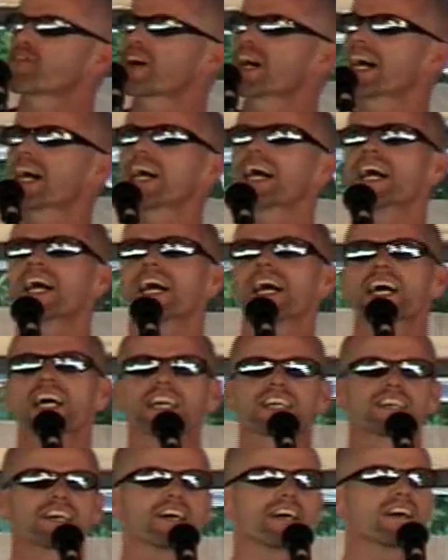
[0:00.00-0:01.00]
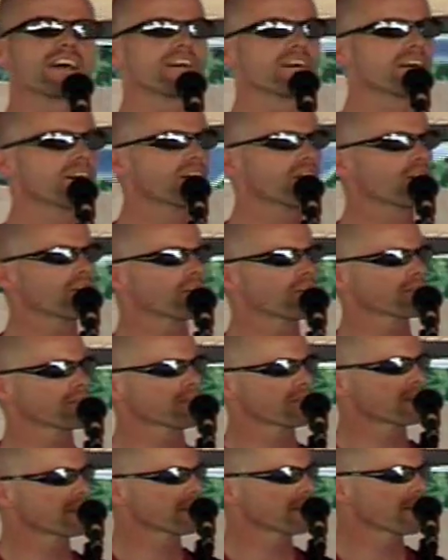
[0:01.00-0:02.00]
far
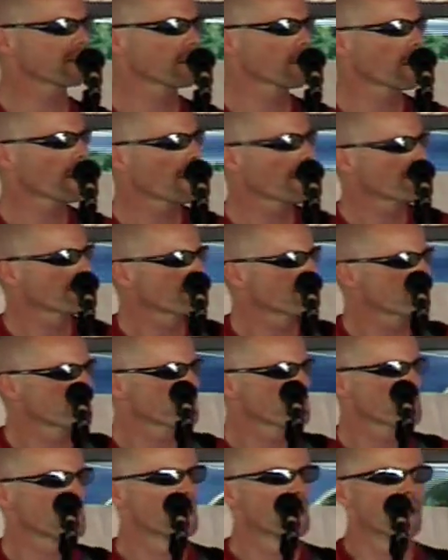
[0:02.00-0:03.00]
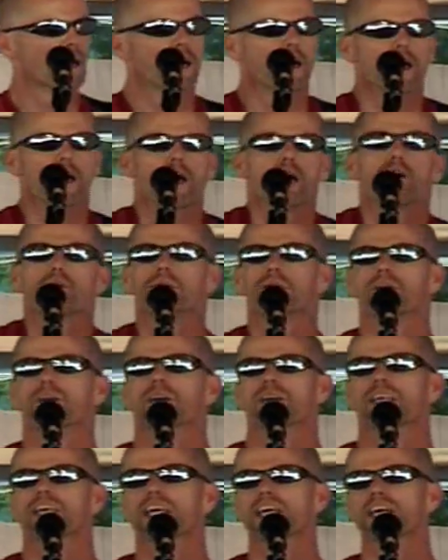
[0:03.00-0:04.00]
gone.
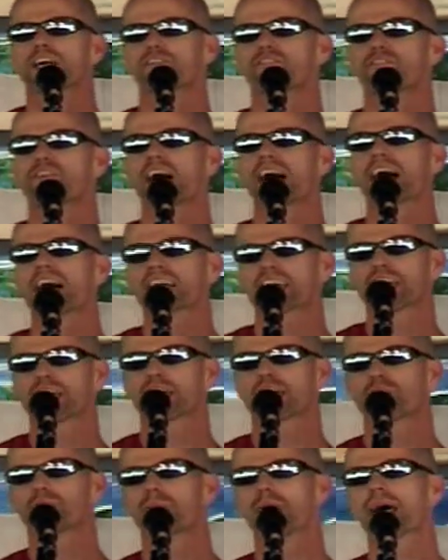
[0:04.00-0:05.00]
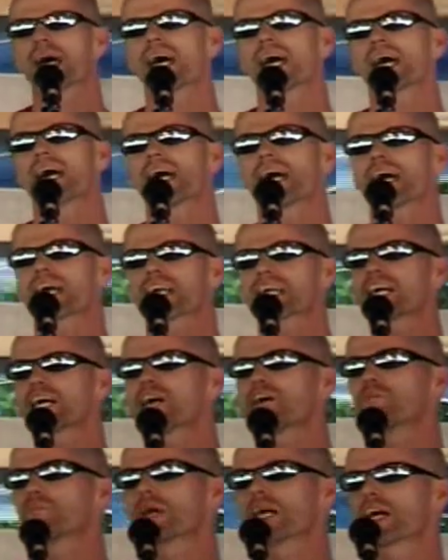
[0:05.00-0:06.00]
But if I get back
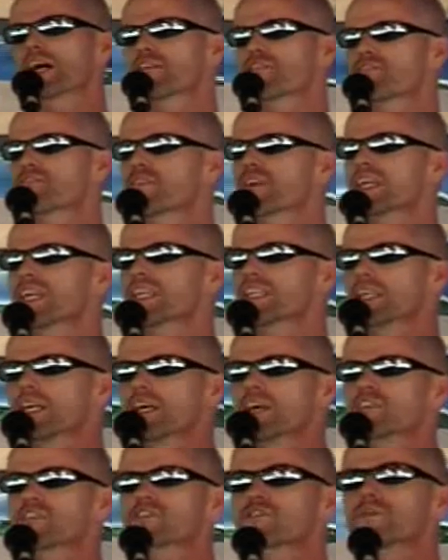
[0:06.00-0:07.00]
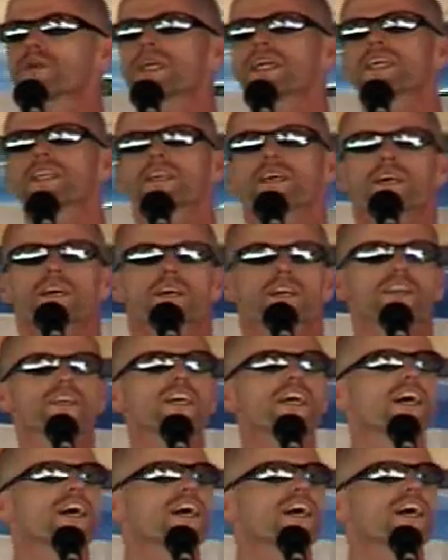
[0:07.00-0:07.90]
on my feet, sweet girl